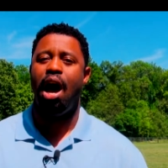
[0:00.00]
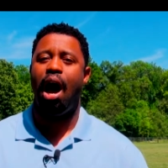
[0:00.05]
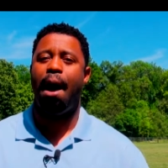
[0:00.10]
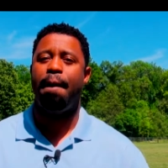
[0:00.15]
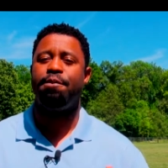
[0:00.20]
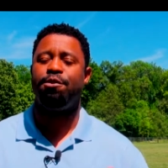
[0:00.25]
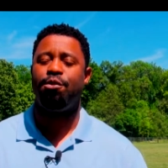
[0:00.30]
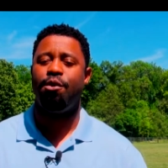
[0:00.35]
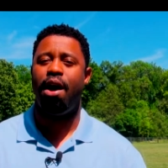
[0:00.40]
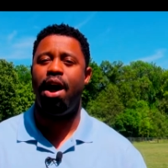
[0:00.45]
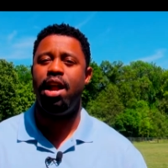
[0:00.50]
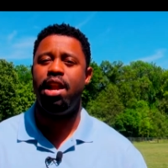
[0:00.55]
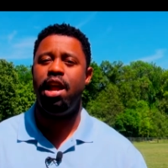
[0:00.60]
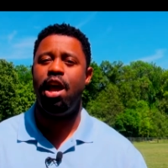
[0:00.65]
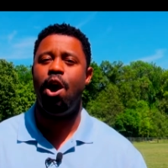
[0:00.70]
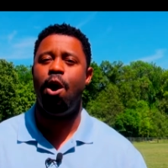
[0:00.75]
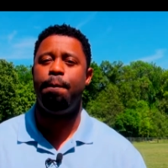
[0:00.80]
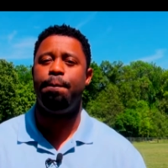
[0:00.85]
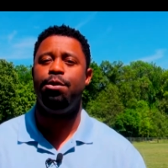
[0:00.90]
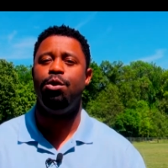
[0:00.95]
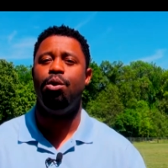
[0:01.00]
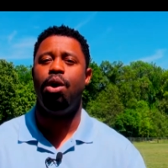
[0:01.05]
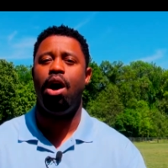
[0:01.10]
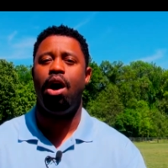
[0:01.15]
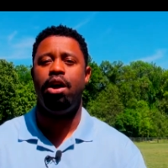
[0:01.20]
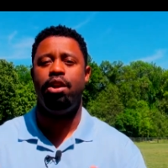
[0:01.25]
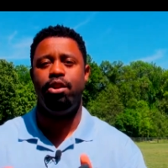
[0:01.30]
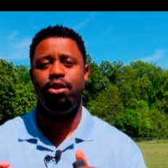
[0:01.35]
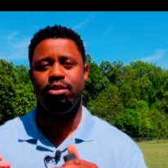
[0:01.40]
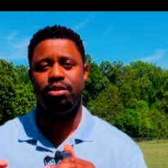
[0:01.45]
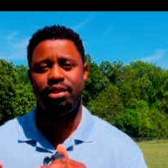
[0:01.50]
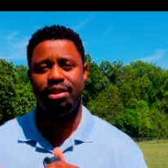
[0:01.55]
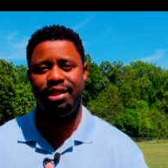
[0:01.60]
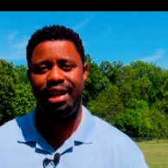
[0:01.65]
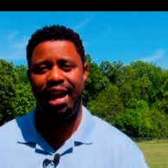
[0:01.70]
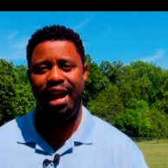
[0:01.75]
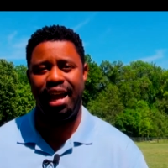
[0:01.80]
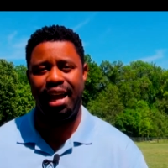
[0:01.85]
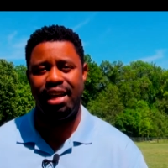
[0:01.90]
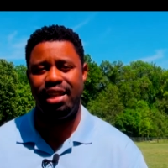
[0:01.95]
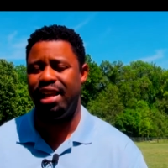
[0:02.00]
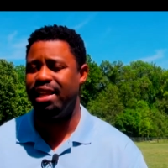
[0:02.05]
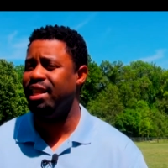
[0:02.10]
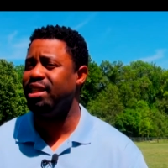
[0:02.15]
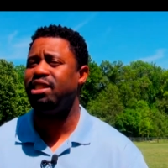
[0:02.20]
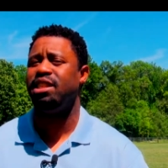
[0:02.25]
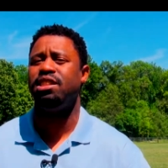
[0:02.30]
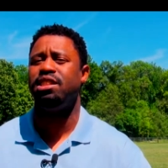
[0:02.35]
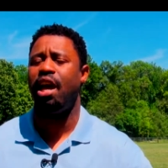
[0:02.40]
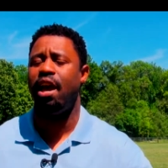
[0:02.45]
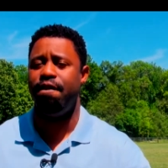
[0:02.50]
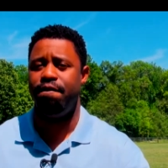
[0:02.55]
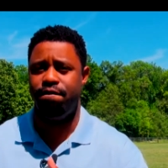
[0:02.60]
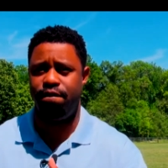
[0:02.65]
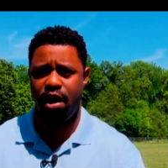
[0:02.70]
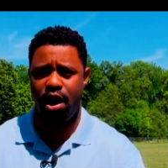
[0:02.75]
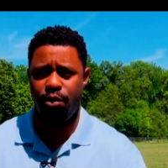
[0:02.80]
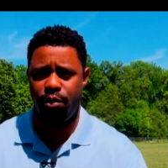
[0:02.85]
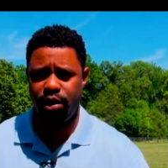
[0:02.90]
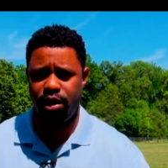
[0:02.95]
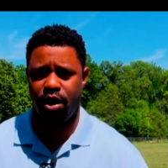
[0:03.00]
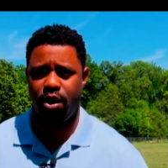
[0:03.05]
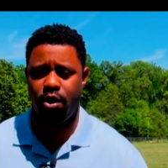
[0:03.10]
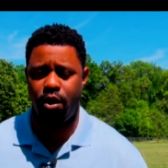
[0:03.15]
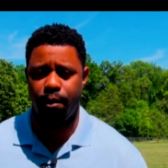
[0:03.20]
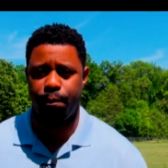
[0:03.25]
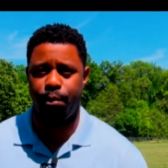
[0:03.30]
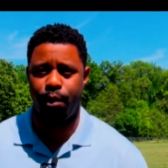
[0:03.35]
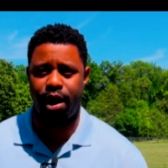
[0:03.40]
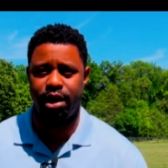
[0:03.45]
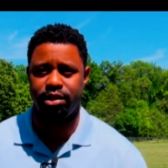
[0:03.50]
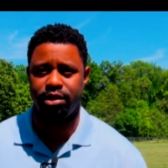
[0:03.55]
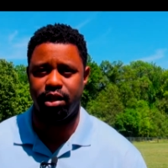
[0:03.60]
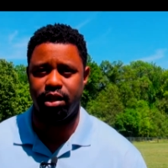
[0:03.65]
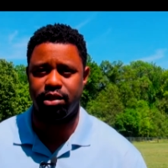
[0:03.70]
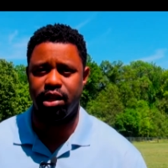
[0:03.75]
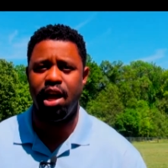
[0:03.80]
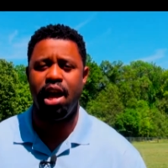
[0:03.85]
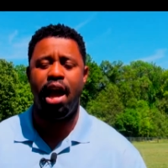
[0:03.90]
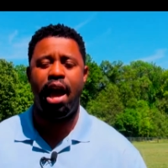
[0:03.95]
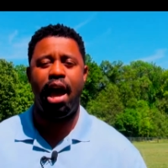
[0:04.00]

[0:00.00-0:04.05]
I'm trying to help you understand that this is a very long process,